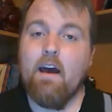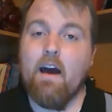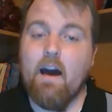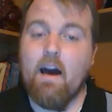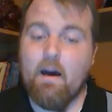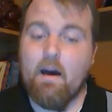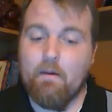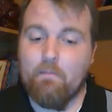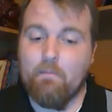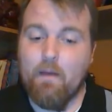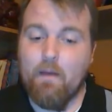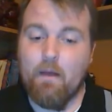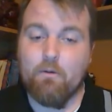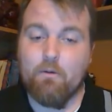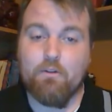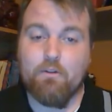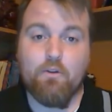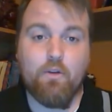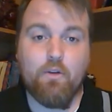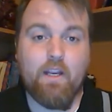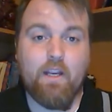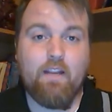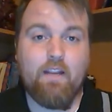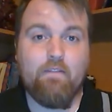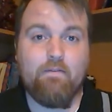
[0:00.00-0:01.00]
um, I was
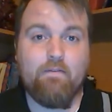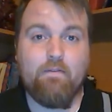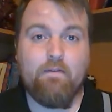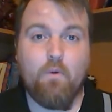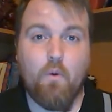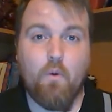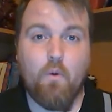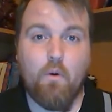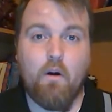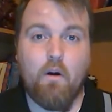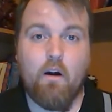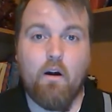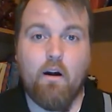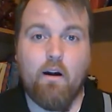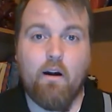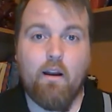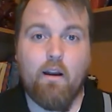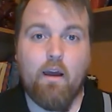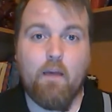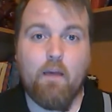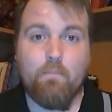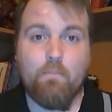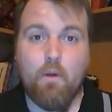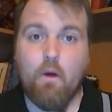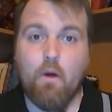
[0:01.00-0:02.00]
looking for
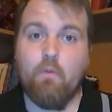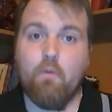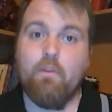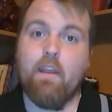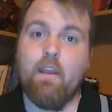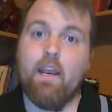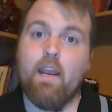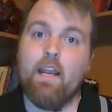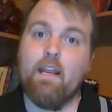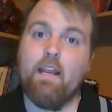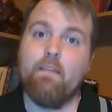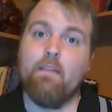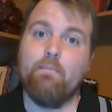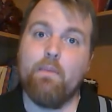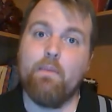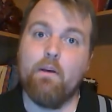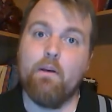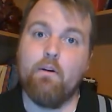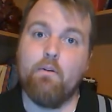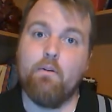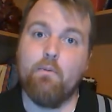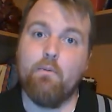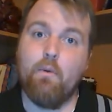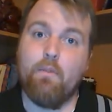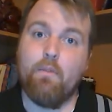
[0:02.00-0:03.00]
a boat that I can
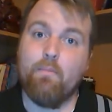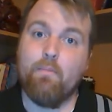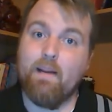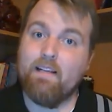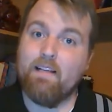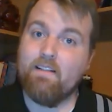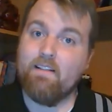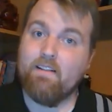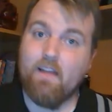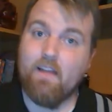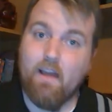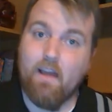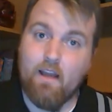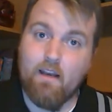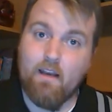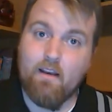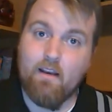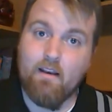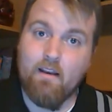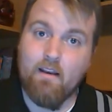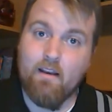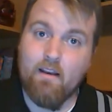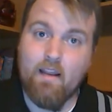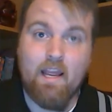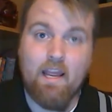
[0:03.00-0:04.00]
build with my son
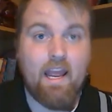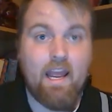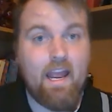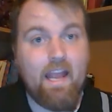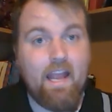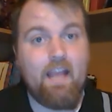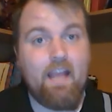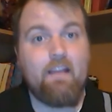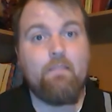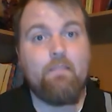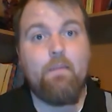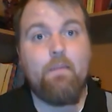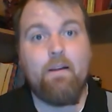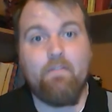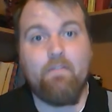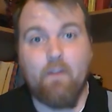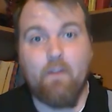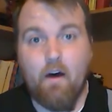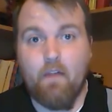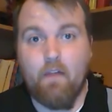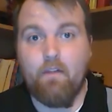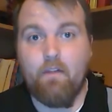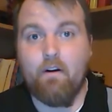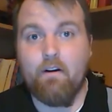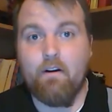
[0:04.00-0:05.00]
and my
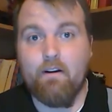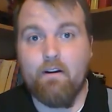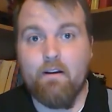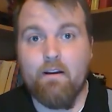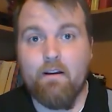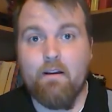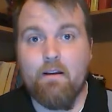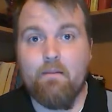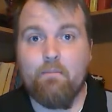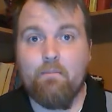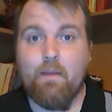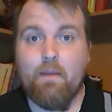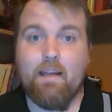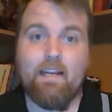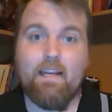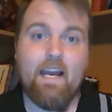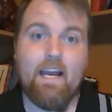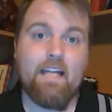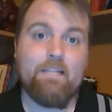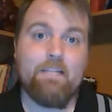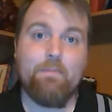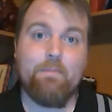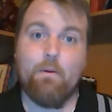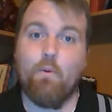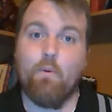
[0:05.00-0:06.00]
father. My
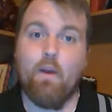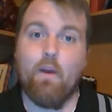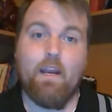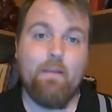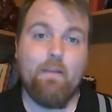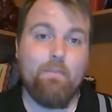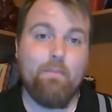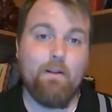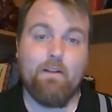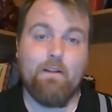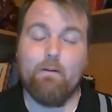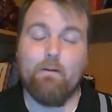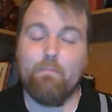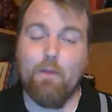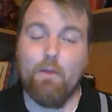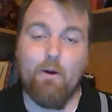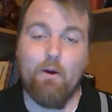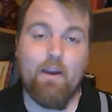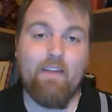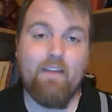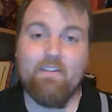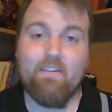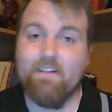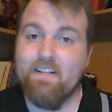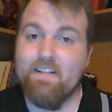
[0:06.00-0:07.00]
dad's been wanting to build a boat
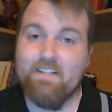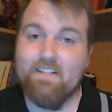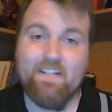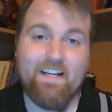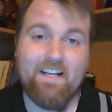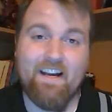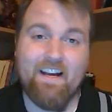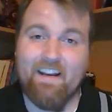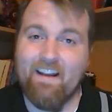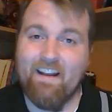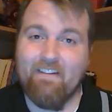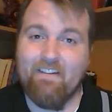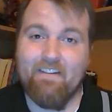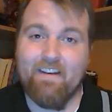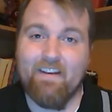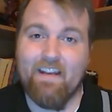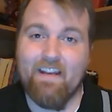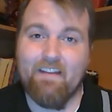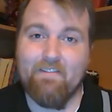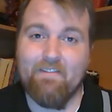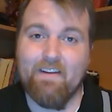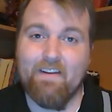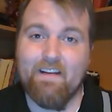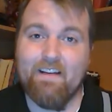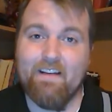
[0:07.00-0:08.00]
ever since he got out of the
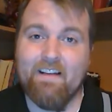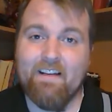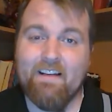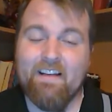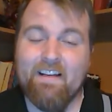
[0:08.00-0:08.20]
Navy.